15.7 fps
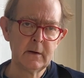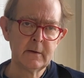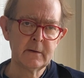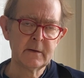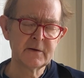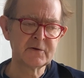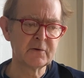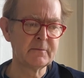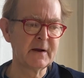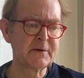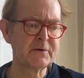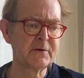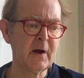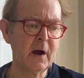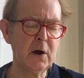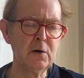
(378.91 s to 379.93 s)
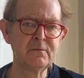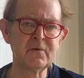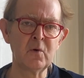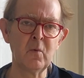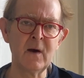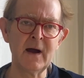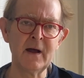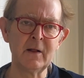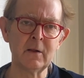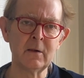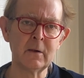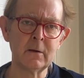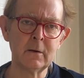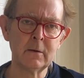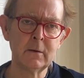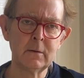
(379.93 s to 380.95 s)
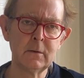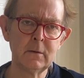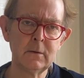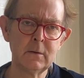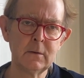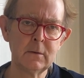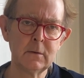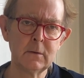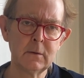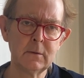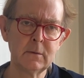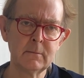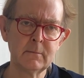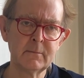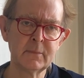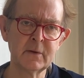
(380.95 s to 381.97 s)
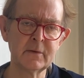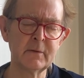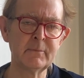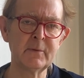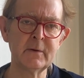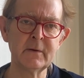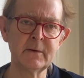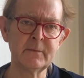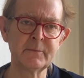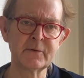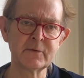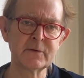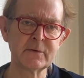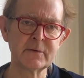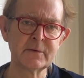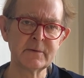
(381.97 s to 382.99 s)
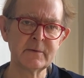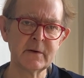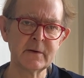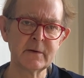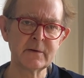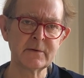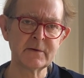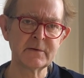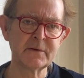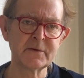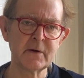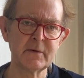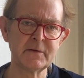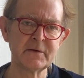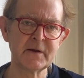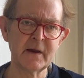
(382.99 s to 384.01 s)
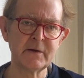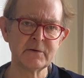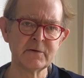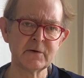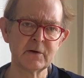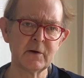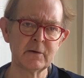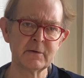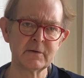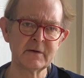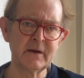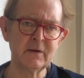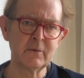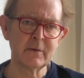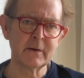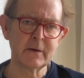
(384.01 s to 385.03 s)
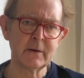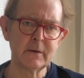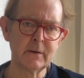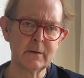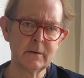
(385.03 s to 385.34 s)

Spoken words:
It sort of makes you overwell. But it's so intense you can't deal with it.